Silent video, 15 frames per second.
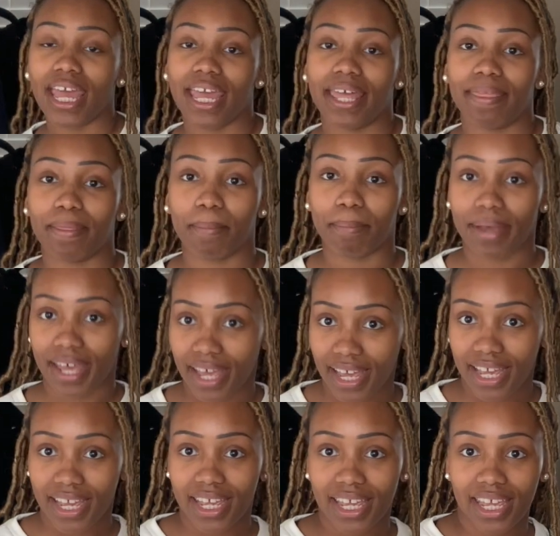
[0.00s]
in the
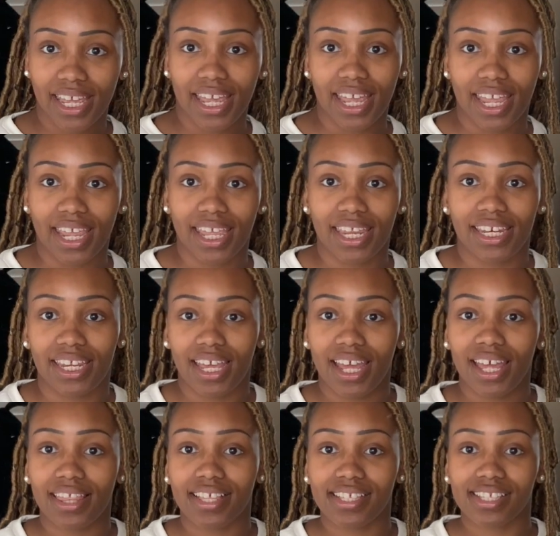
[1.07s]
back. And
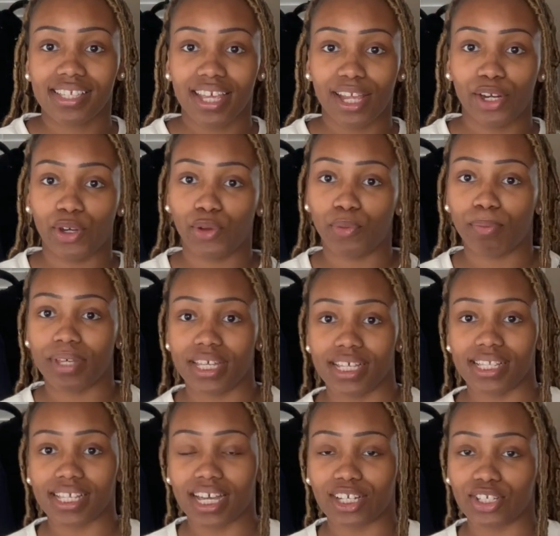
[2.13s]
yeah, this is a new
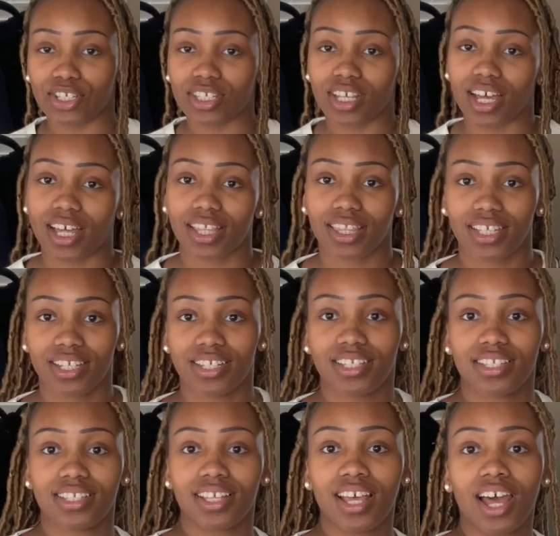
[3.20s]
piece. I just got
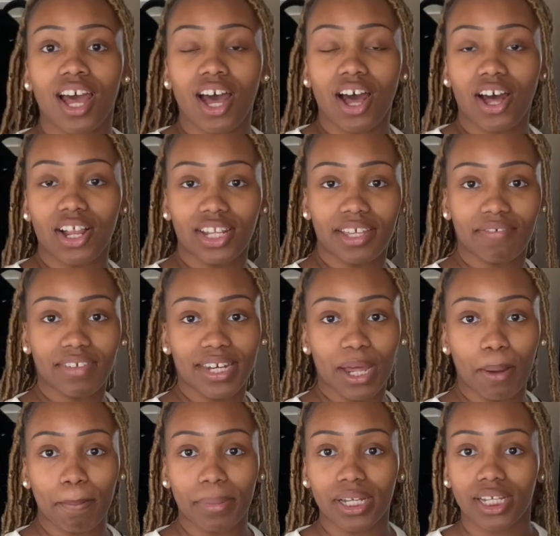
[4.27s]
this. I'll leave it
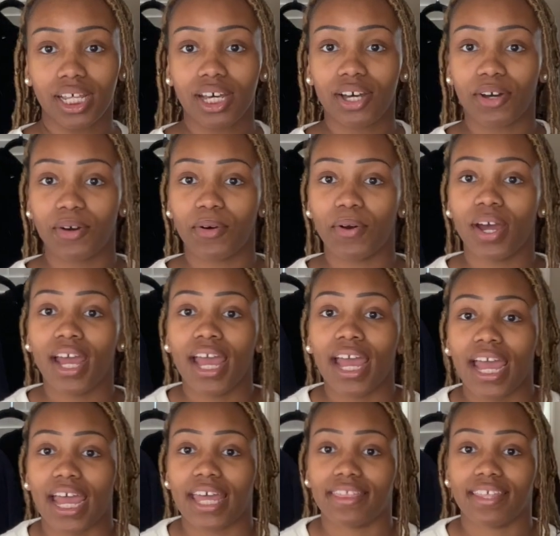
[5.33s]
down below.
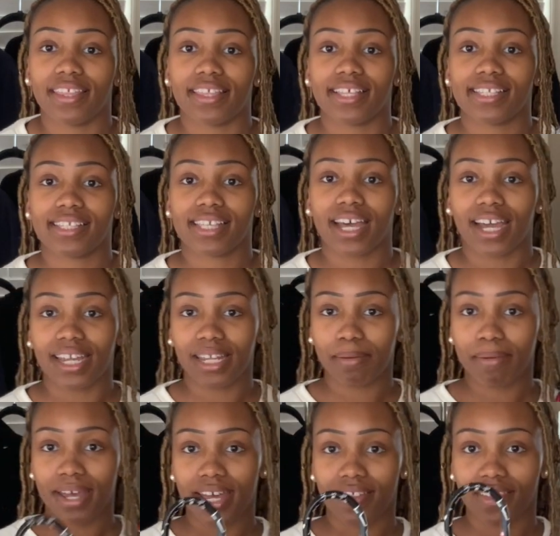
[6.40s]
And then this tiny
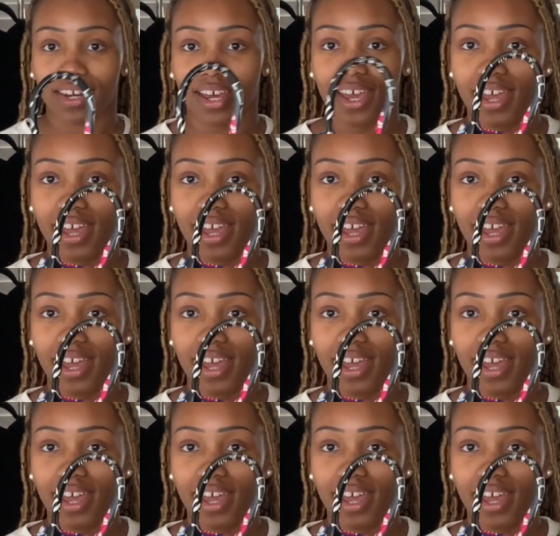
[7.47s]
bag that I